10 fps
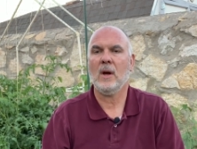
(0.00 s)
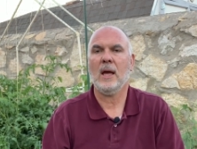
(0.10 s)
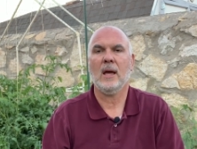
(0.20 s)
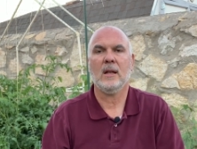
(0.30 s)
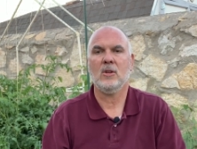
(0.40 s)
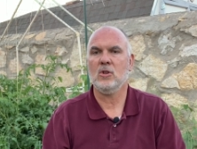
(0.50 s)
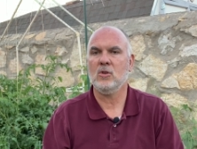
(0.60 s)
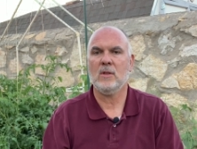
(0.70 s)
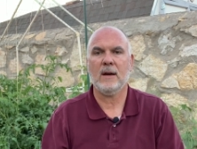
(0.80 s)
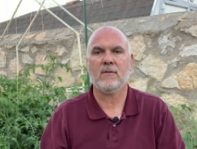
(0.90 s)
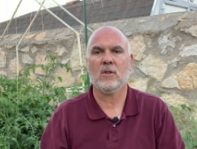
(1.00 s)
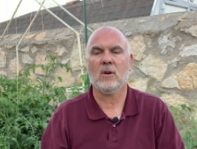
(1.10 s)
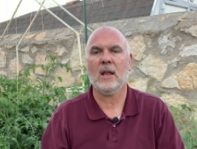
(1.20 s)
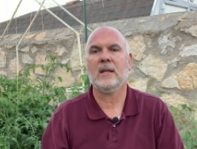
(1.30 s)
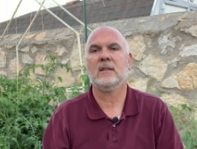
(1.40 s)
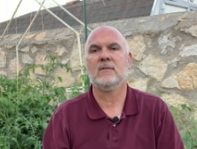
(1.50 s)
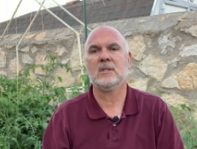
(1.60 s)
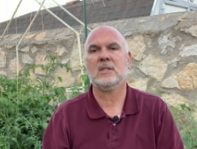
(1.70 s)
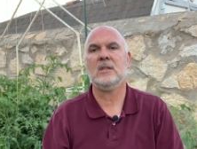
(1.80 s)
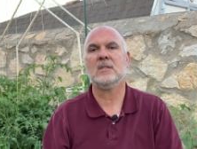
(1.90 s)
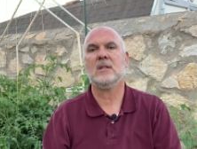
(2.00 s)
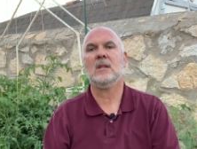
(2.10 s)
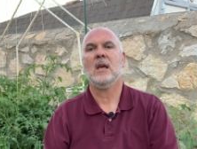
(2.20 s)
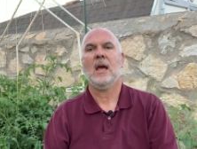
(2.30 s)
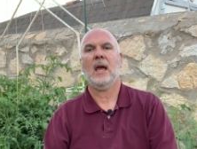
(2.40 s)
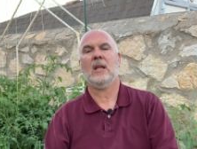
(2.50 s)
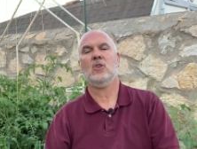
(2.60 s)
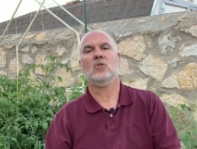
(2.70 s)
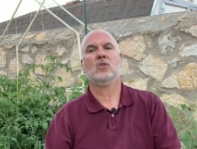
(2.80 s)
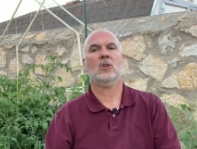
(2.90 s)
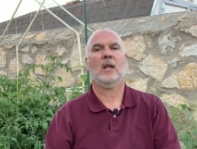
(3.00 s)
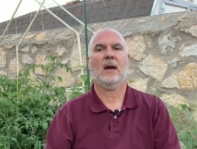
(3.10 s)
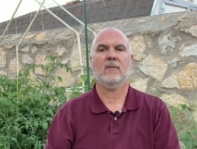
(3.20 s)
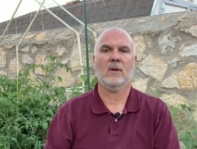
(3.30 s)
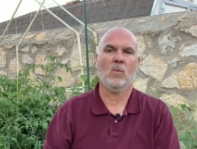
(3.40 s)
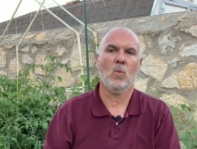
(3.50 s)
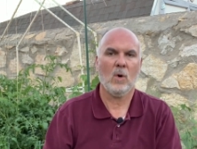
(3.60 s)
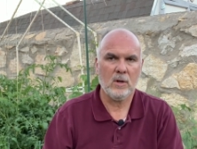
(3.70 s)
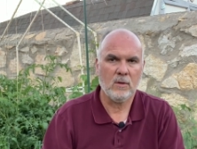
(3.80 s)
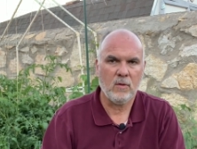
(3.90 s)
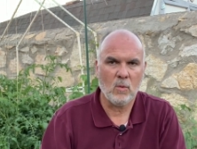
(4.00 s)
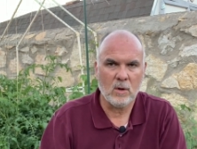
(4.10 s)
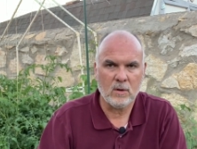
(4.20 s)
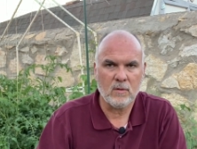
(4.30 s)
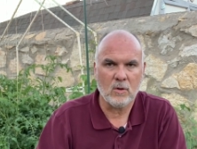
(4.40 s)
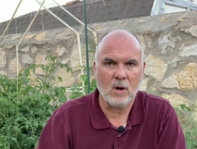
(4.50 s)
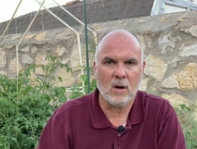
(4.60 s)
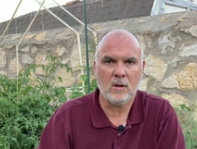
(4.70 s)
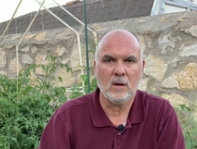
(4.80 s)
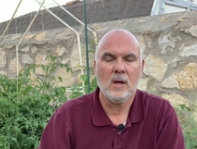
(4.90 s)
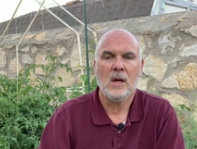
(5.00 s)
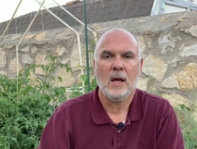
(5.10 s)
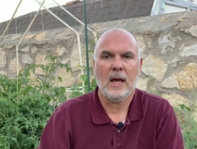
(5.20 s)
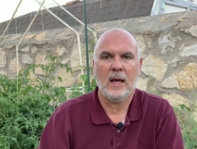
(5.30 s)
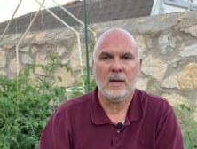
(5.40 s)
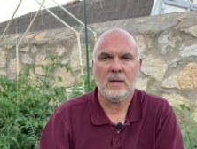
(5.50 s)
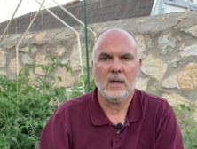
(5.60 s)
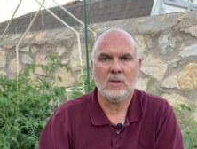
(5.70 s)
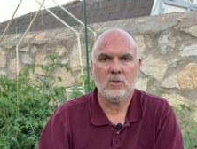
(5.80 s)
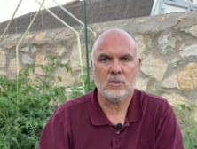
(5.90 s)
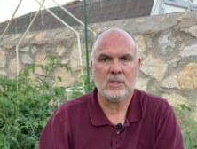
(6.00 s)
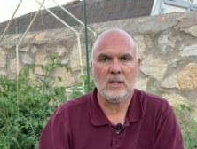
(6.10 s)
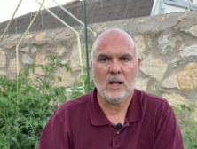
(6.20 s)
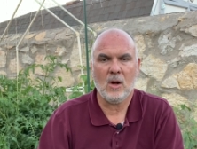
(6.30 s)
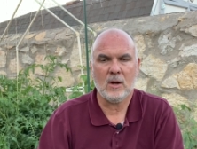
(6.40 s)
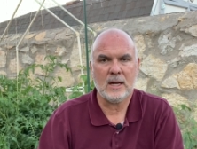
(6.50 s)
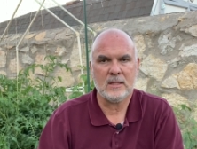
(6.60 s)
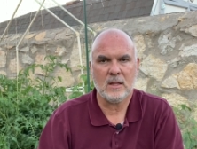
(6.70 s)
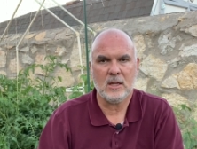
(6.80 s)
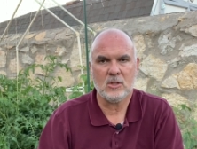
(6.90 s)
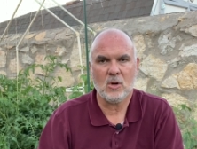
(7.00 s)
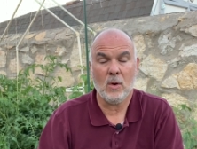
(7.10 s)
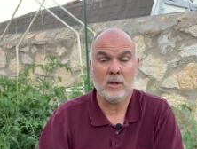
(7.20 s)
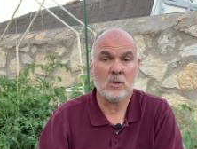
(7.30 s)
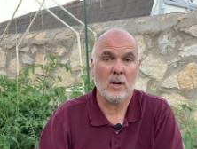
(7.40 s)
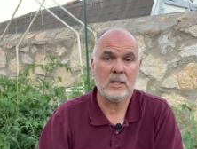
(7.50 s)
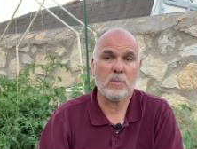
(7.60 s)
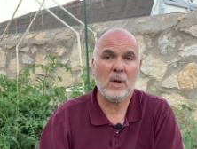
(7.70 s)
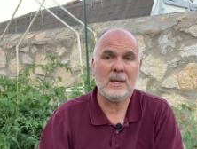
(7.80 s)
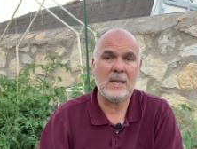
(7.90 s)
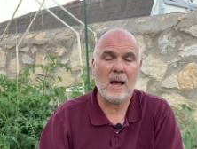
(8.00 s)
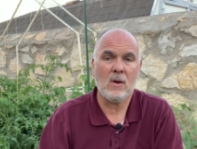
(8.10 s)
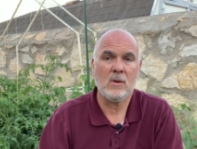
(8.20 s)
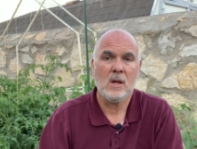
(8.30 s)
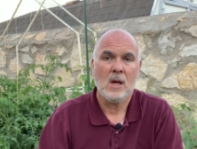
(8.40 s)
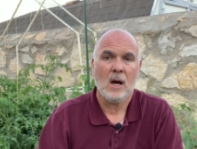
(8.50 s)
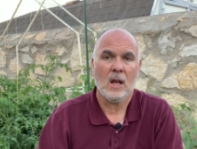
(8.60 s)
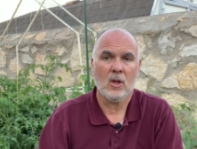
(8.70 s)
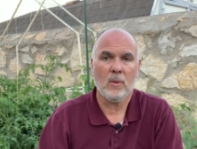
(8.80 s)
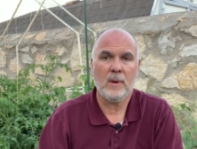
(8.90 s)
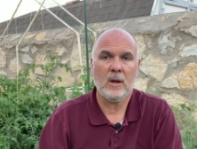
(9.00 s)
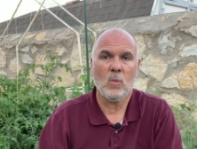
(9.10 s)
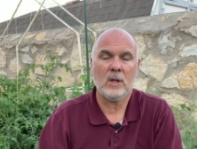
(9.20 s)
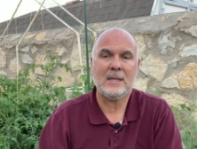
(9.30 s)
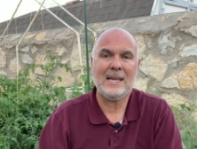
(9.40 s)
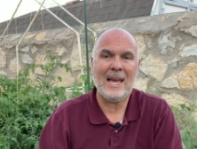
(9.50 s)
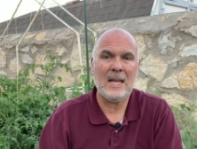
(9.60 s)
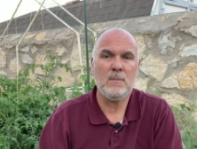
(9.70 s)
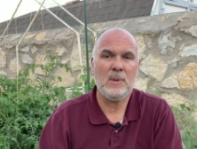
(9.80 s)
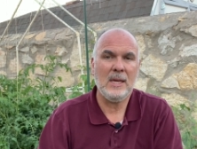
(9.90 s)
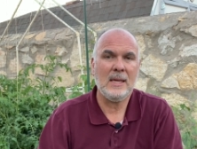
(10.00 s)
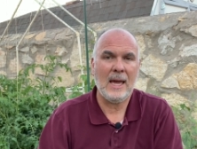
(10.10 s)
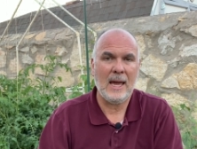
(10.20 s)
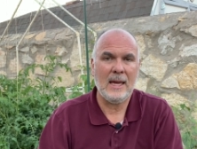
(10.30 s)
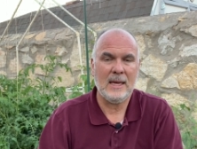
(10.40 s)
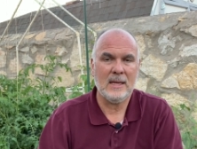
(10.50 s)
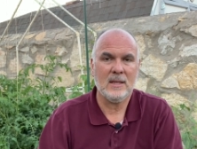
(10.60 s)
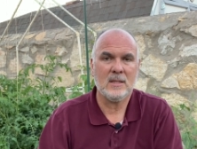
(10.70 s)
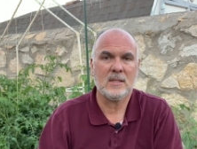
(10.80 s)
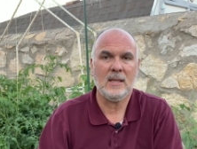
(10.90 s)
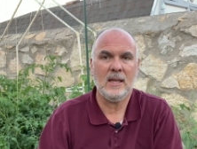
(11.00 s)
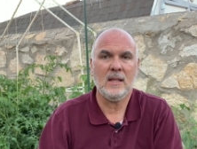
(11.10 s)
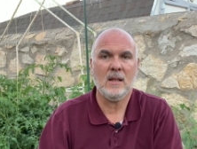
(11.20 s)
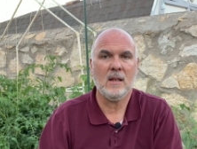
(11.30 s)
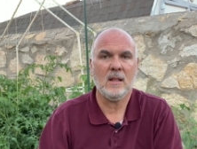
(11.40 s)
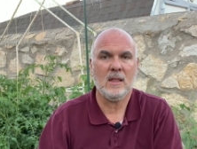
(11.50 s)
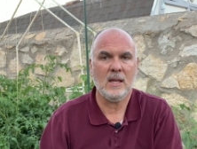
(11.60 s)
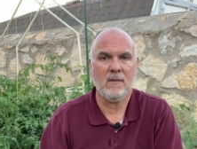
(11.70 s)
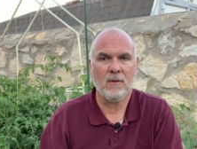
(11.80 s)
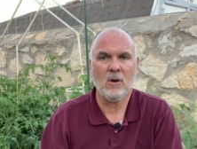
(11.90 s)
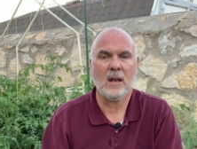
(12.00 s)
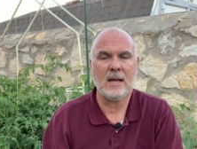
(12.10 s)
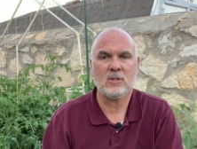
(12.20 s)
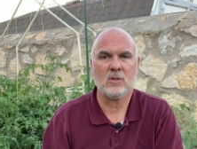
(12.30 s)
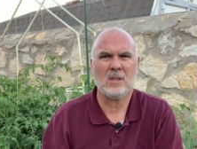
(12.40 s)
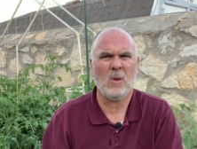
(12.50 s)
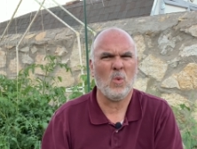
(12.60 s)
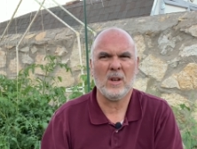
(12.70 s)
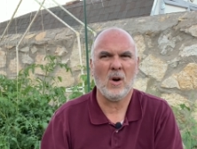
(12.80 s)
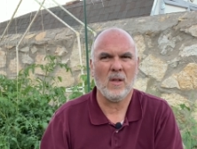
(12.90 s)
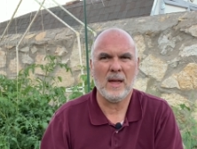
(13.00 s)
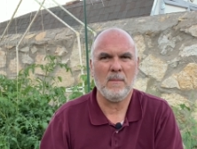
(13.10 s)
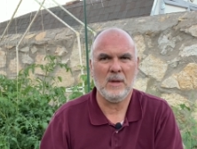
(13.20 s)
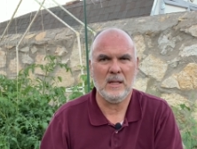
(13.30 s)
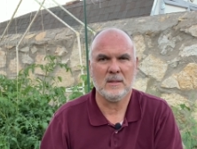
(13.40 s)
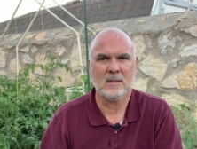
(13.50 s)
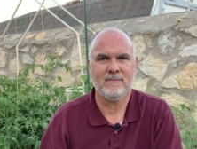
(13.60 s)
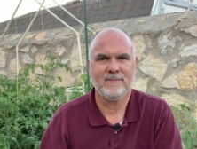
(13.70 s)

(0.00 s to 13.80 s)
And you do that for the length of the season and you should have a wonderful, wonderful garden and uh, you'll see all, all kinds of things going. So let's break down a little bit what the NPK is in the fertilizers and what all that means.